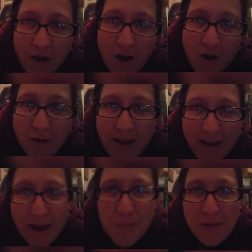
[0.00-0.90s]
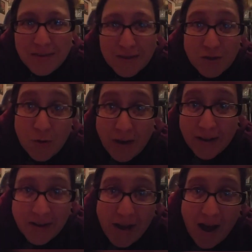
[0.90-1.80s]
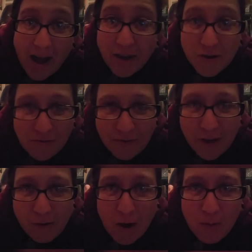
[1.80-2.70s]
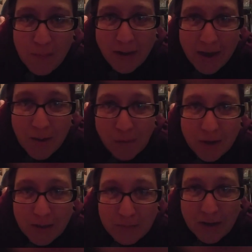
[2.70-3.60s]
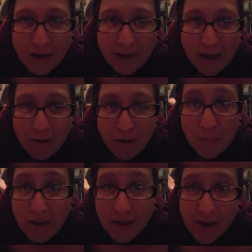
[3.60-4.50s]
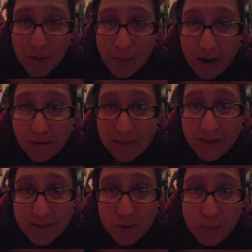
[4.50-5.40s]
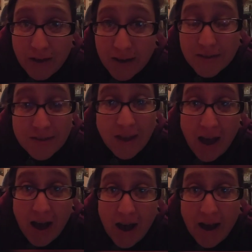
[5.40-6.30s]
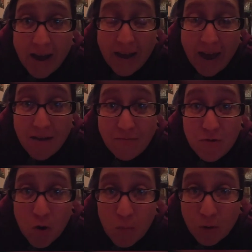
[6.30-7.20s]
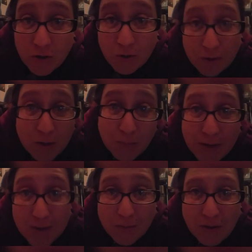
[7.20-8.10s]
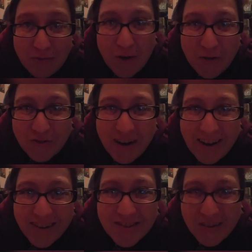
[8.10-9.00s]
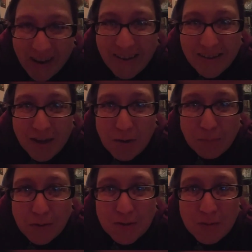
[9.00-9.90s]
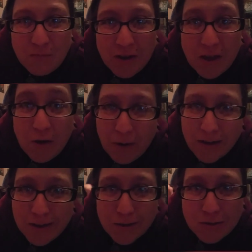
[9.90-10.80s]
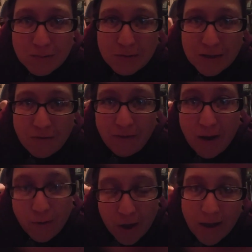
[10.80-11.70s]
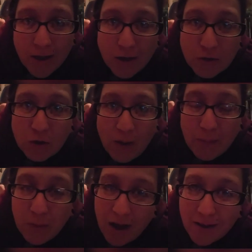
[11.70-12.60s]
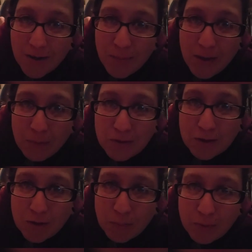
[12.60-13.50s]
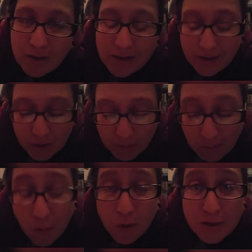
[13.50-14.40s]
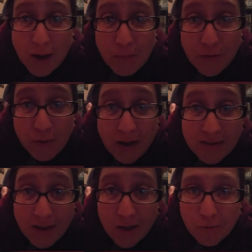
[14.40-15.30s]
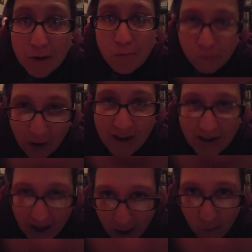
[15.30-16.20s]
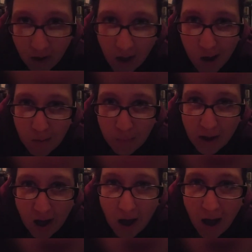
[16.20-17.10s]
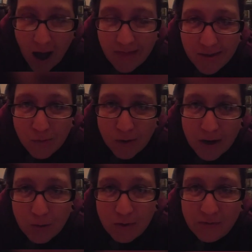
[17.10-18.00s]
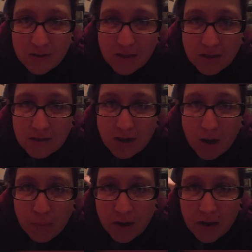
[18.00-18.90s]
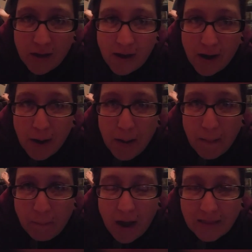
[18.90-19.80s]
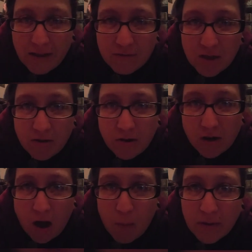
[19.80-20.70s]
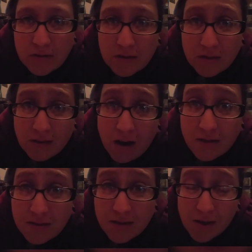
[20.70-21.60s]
All right, I gotta make this quick. I couldn't figure out why my camera keeps cutting out on me, and apparently it's because I have no more storage space on my phone right now, so I need to upload some video and clear some stuff out. So I'm not gonna be able to complete and spend more time with you guys coloring right now, but I think we're gonna revisit this topic. I'd love to hear your comments and thoughts.